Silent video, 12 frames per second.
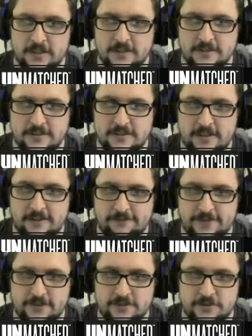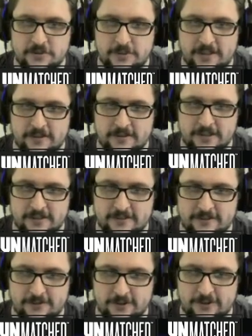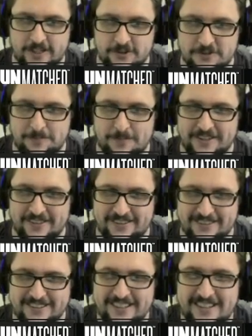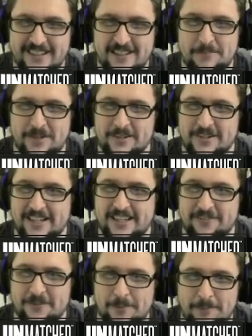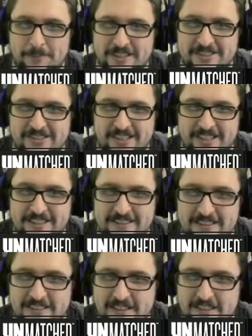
It did not fare too well for Grendles' mother, but I'm going to give it my best shot.